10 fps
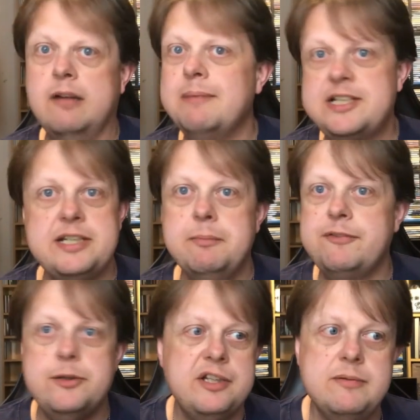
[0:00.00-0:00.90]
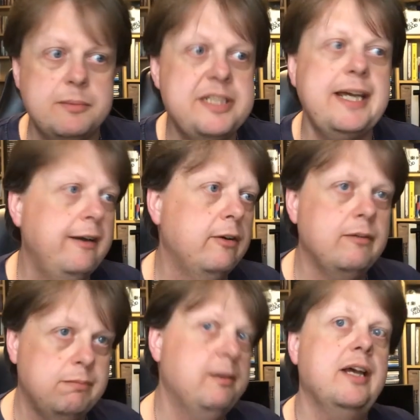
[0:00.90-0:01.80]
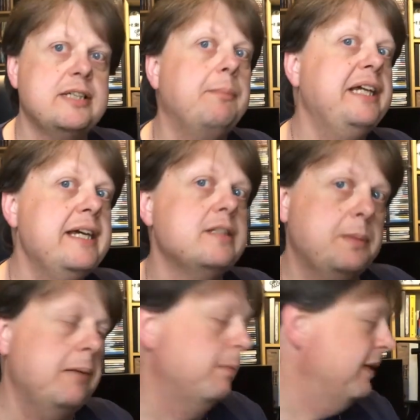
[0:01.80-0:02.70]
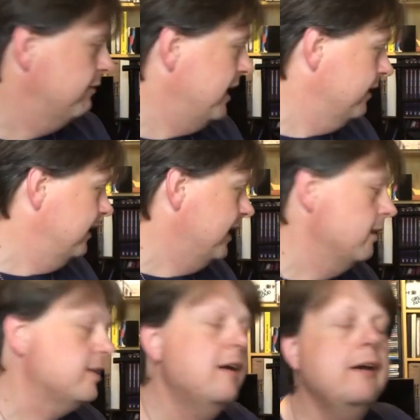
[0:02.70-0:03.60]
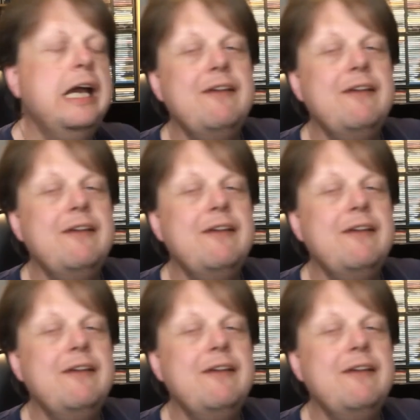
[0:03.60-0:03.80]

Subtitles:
I've mentioned him a few times on my channel. Last couple of years I've become a big fan of Leo's.